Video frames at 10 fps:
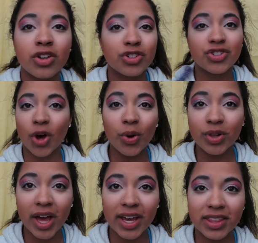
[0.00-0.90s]
so
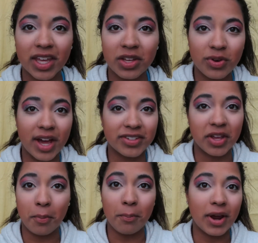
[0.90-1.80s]
light that you guys
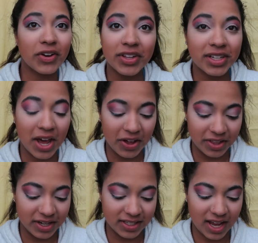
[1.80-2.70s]
can barely tell
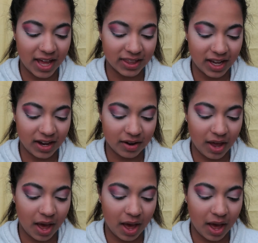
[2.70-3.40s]
that it's on there.